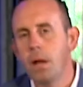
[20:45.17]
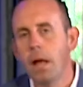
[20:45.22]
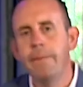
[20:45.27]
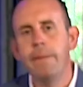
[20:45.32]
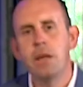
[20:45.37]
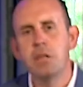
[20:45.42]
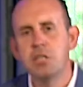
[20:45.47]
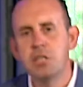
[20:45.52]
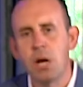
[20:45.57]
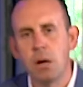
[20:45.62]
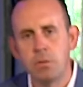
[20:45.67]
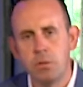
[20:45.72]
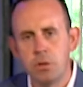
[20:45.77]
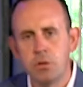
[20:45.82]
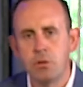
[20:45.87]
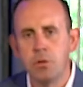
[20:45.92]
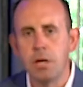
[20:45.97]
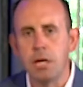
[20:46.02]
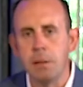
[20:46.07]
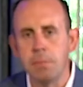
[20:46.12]
and they shared
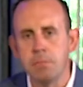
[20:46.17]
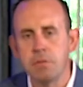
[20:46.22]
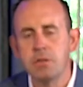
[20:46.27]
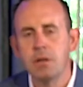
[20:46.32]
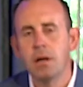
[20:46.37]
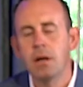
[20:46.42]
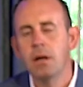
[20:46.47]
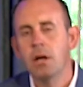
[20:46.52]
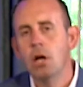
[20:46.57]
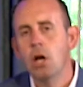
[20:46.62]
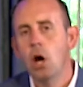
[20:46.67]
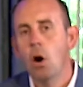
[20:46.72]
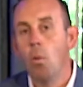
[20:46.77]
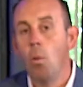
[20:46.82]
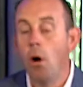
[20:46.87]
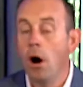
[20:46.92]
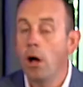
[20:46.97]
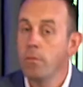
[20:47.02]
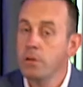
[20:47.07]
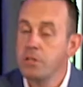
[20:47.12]
their dreams.
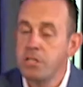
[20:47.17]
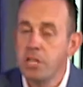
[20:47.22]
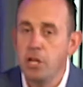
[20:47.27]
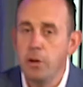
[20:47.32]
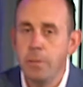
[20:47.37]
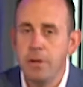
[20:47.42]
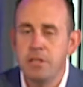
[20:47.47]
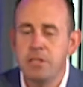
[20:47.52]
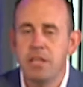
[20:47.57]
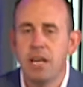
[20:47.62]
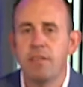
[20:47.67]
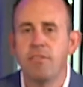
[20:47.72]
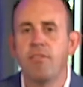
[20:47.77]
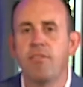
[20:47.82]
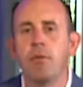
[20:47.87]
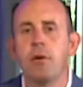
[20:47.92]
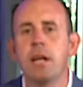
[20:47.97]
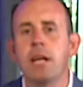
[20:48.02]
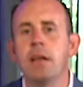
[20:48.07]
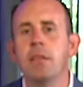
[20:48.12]
One was going to be set
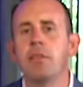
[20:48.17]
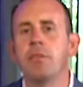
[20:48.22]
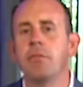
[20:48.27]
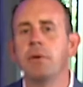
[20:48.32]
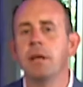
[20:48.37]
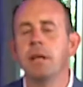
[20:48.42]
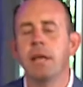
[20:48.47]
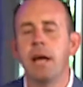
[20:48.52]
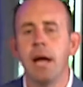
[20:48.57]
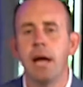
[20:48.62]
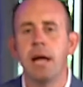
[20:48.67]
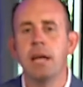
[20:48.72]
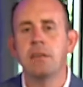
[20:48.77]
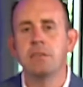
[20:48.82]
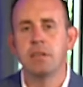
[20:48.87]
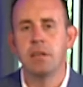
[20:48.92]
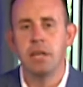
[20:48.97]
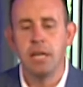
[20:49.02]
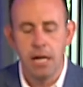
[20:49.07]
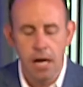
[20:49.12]
free in 3
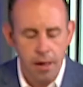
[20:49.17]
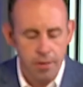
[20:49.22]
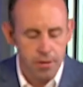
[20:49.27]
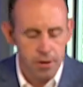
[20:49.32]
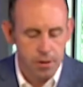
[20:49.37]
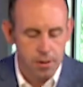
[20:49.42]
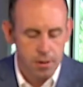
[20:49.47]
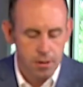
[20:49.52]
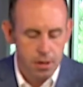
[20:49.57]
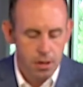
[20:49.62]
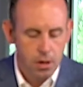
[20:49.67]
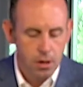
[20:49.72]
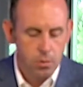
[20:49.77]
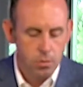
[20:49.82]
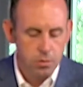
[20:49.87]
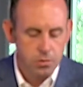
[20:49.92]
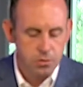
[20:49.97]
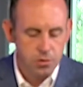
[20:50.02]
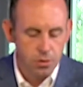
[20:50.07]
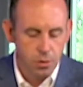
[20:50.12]
days, and the other
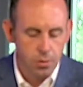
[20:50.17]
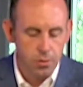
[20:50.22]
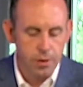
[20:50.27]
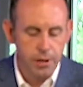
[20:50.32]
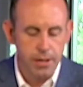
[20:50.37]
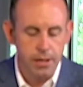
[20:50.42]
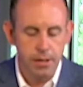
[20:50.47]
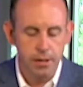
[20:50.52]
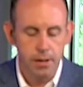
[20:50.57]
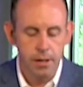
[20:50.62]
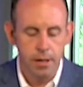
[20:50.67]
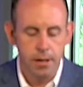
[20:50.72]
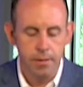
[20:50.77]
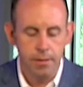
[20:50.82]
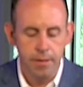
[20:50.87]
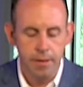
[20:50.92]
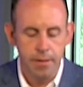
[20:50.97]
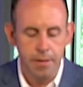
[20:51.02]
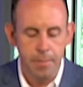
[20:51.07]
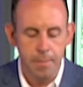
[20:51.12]
was going,
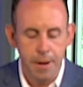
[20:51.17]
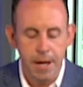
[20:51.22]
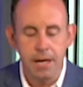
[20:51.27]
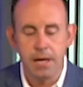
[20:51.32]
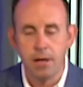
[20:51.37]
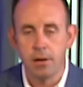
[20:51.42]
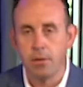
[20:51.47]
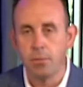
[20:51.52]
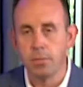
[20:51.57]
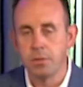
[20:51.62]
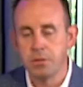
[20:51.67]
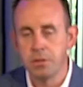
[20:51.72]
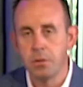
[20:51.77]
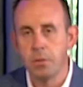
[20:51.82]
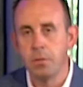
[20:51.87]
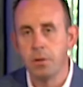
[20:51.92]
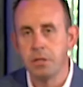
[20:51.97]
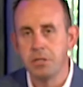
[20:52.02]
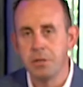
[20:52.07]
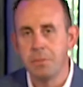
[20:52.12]
and then the baker was
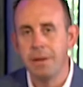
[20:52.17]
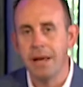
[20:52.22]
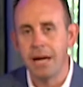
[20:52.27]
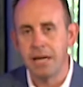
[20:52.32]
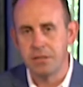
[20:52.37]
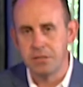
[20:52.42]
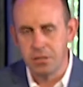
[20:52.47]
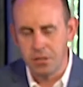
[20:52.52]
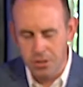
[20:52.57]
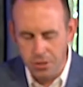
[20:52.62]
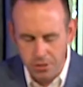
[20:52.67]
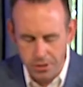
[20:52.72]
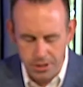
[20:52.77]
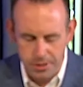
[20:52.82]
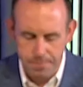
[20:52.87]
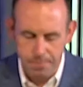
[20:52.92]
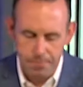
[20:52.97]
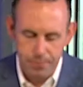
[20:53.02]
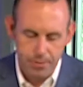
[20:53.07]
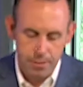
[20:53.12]
going to be
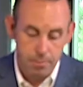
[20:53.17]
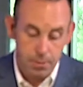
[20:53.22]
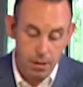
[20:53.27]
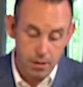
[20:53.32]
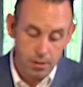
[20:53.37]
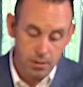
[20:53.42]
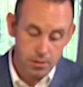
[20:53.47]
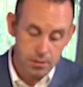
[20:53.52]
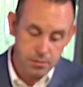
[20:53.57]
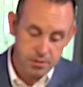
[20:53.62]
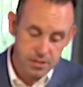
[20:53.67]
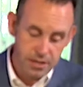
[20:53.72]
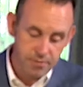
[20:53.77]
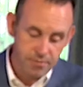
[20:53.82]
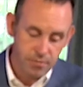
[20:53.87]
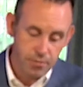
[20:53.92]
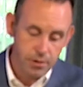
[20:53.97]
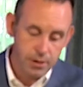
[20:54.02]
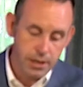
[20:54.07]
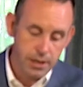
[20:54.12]
executed. The butler
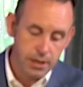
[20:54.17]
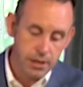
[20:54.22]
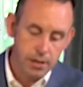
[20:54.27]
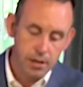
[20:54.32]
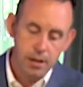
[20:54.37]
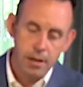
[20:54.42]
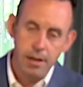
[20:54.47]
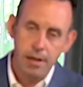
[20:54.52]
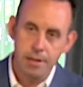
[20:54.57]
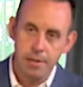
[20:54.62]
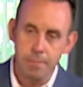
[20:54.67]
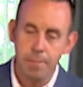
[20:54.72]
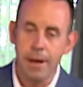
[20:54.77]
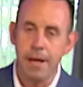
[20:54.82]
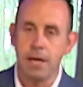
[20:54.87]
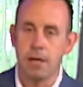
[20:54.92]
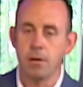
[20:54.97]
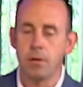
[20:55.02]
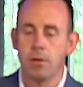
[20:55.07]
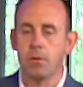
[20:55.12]
set free, and the
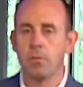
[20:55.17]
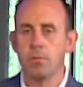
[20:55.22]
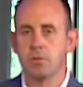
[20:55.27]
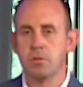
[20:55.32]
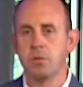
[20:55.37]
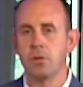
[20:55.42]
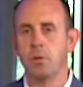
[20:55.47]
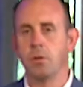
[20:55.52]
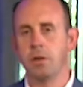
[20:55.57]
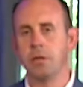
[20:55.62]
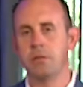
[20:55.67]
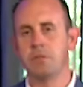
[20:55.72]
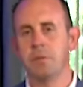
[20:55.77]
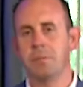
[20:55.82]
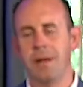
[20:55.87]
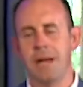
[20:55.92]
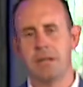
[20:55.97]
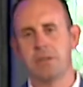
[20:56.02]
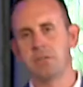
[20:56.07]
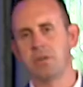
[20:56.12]
baker was going
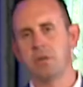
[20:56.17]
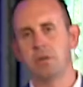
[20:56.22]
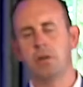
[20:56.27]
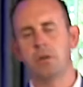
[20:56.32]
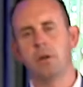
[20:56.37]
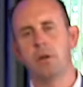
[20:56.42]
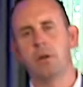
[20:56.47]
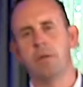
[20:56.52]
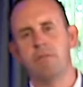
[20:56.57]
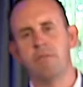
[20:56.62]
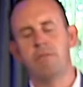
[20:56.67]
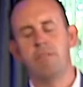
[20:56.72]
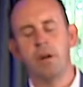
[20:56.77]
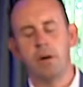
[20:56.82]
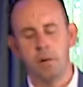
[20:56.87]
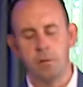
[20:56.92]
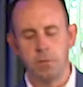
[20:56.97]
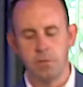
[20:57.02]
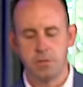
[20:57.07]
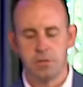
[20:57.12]
to be executed on
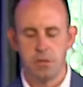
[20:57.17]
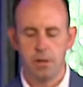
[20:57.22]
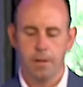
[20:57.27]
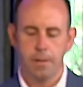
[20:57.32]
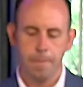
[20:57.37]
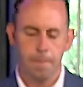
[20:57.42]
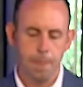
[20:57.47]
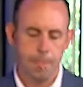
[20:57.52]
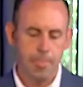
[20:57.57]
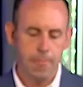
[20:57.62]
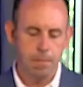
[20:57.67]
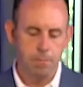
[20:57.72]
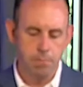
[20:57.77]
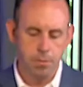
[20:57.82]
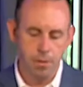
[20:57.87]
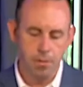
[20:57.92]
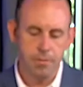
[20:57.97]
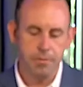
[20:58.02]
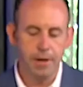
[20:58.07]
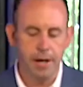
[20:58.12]
Pharaoh's
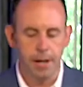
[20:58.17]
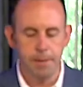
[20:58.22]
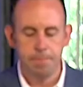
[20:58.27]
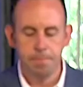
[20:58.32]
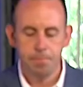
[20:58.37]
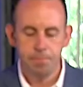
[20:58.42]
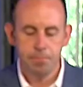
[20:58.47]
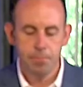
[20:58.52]
birthday.